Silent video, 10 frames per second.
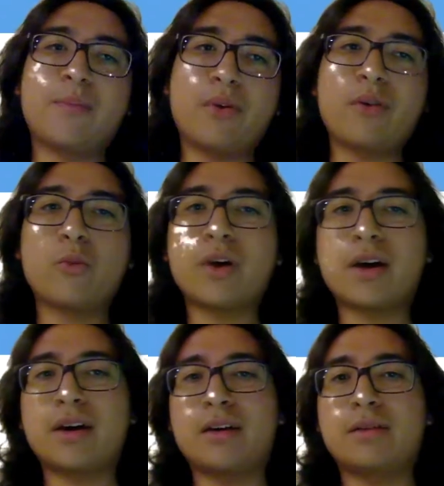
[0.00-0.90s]
point
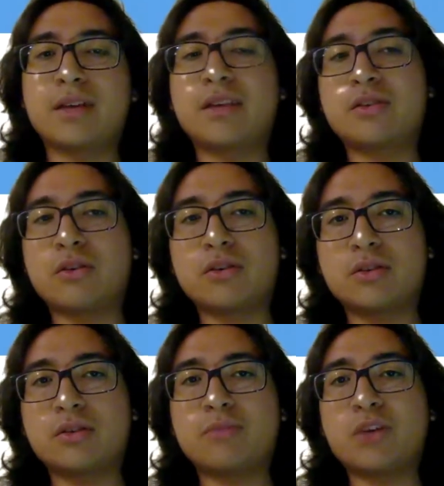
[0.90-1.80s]
where the
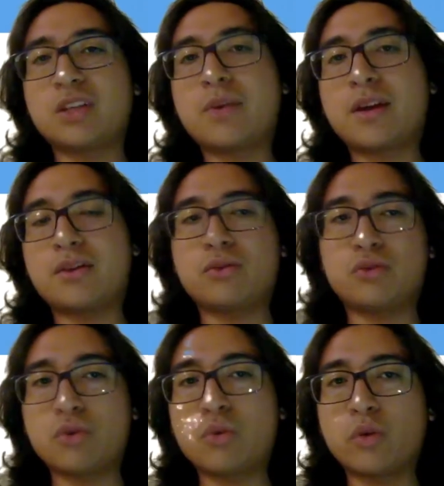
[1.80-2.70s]
discussion was divided into
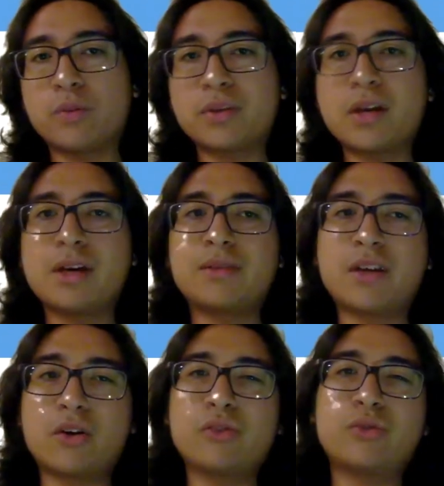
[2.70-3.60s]
two groups, the
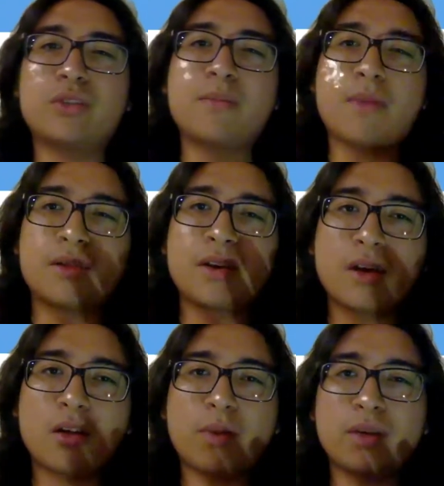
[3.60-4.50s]
countries demanding
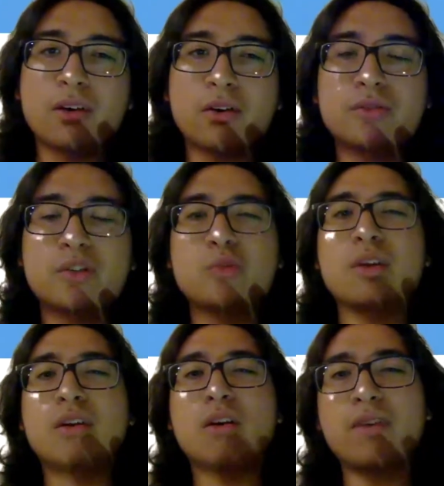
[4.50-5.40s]
help and the countries with
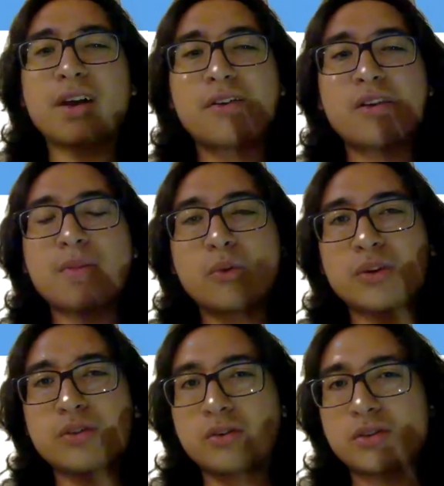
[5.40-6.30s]
enough economic
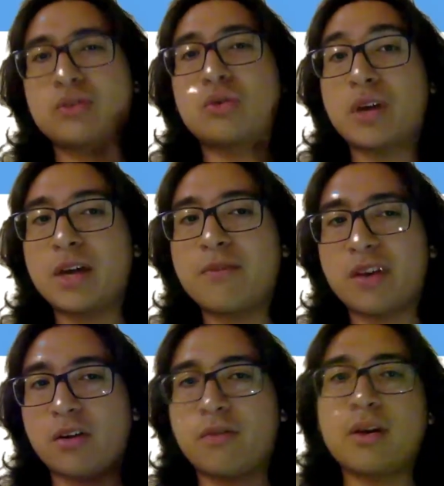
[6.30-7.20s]
resources to give
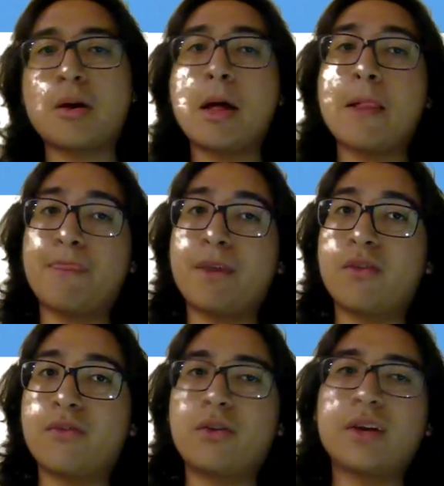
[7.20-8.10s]
help.
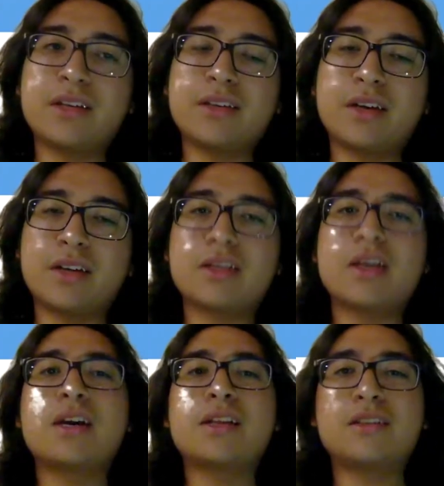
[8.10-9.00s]
Therefore, in the end,
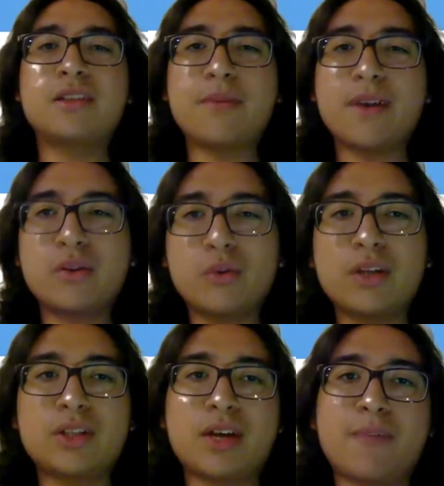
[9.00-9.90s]
the debate reached a